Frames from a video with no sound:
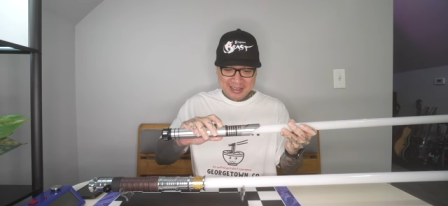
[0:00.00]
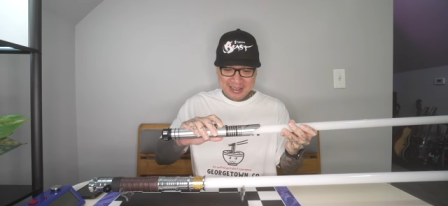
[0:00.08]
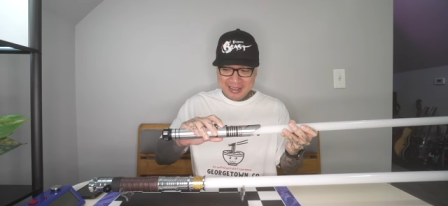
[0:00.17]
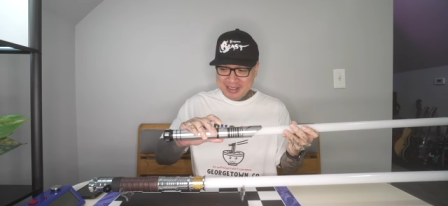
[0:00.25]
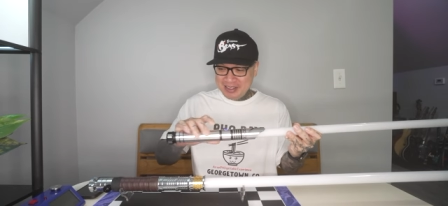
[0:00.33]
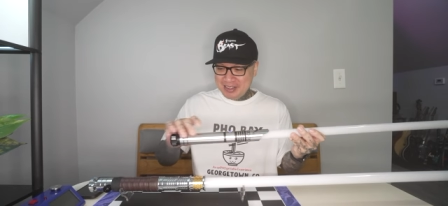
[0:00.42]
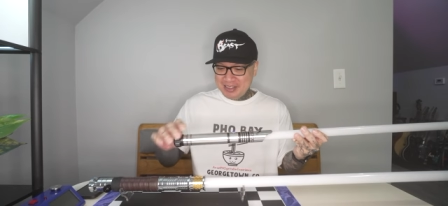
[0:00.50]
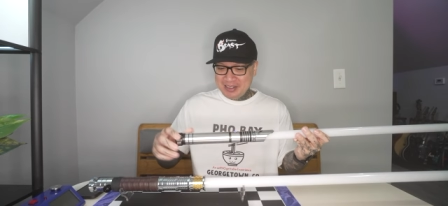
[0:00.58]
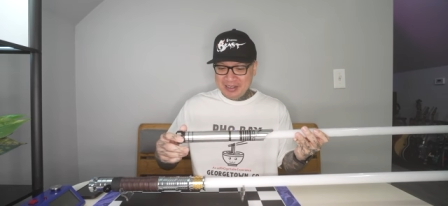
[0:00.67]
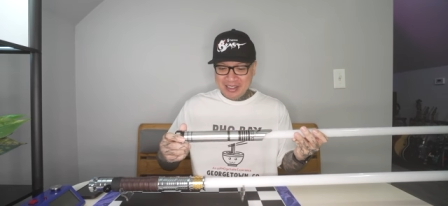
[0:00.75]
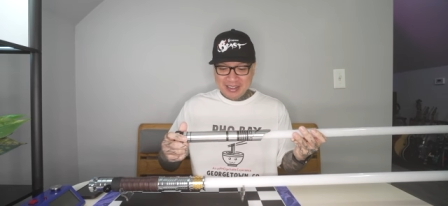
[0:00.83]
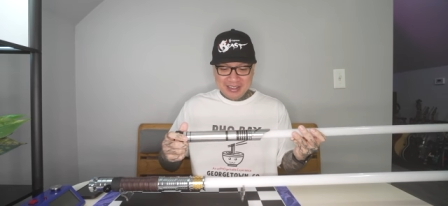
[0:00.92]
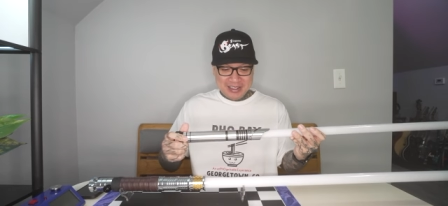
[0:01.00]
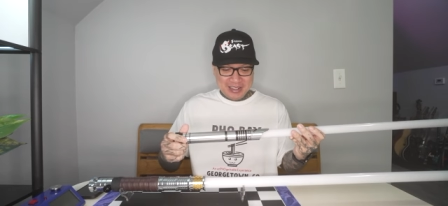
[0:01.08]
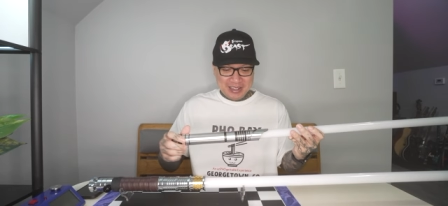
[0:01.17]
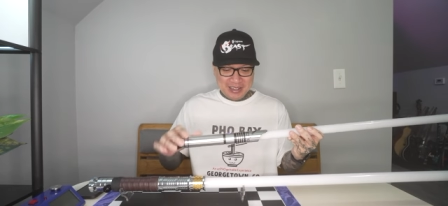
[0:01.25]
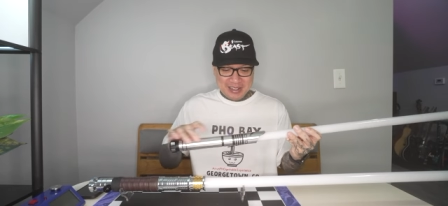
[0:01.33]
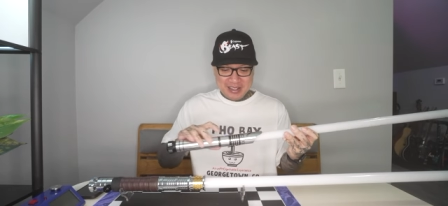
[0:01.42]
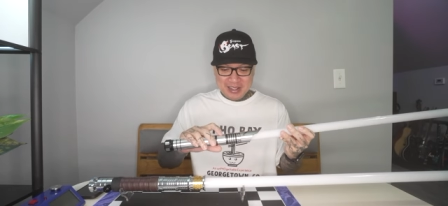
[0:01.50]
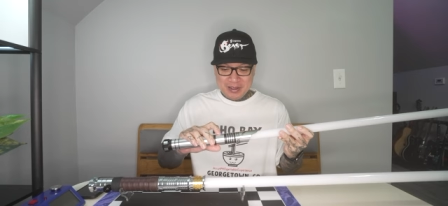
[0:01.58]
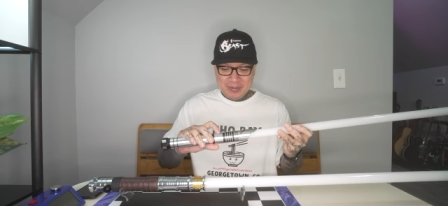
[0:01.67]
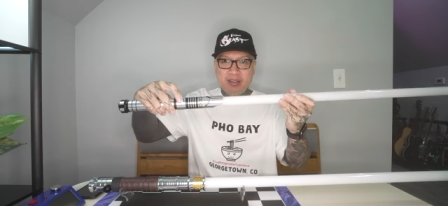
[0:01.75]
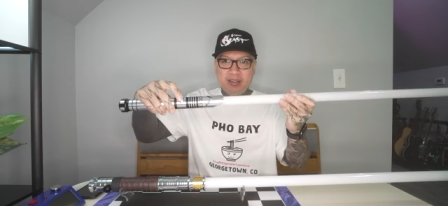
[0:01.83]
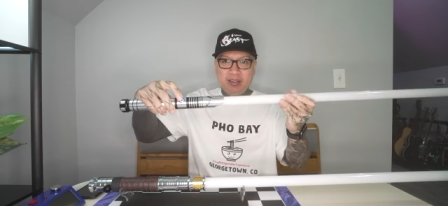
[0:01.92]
off. All right, let's check this out.